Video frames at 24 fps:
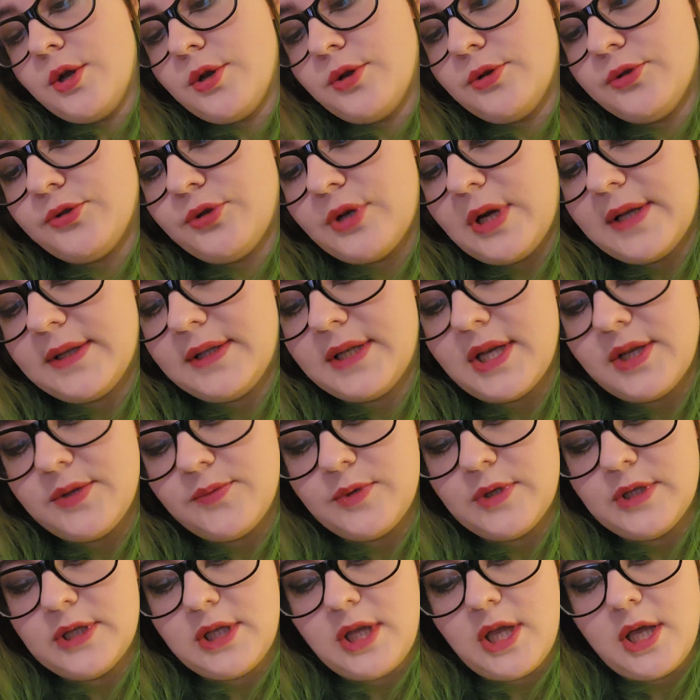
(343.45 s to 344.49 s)
Your strength test
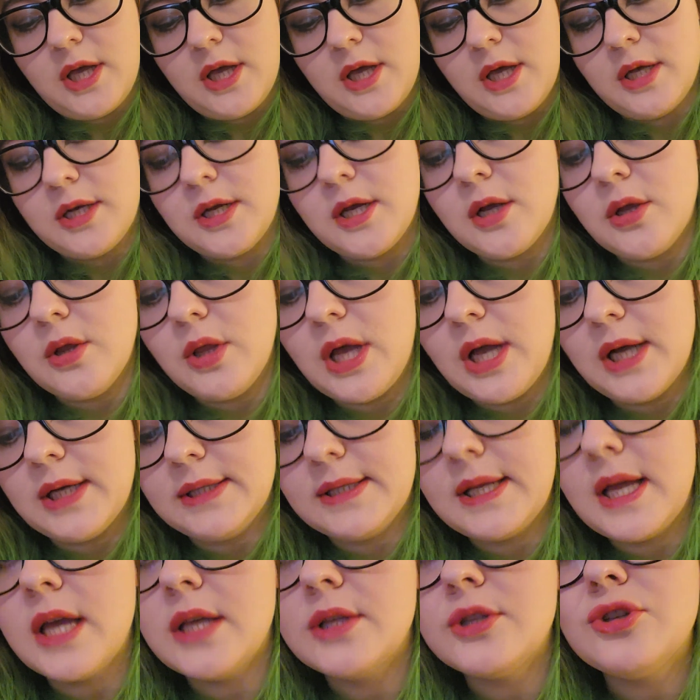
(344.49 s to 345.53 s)
was good. Your lung
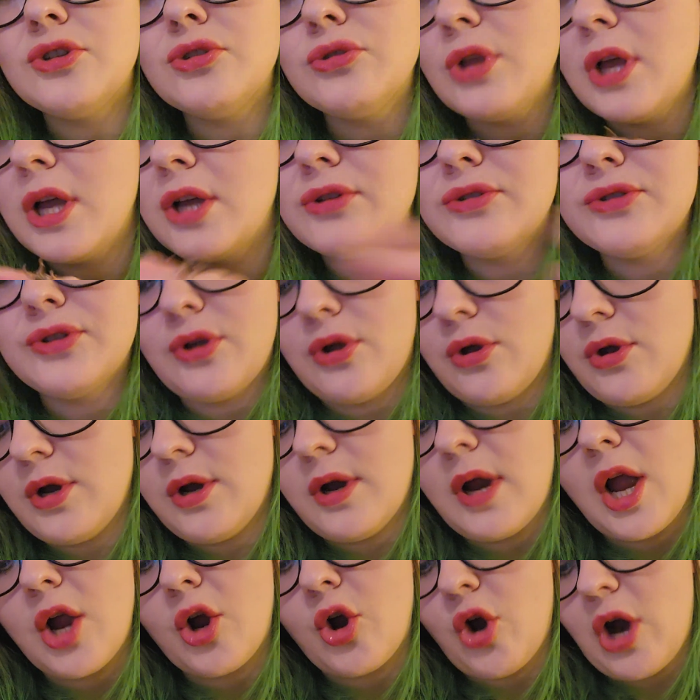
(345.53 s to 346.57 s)
test, your lungs
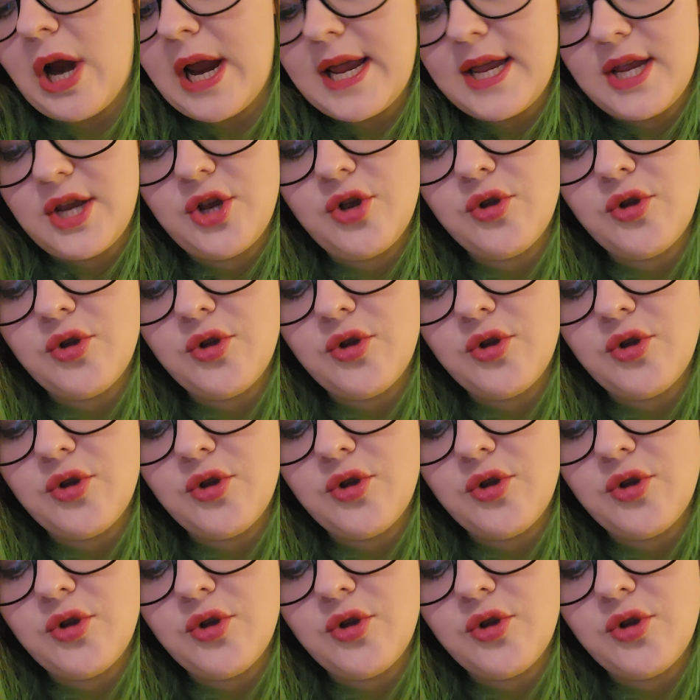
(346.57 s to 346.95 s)
are great.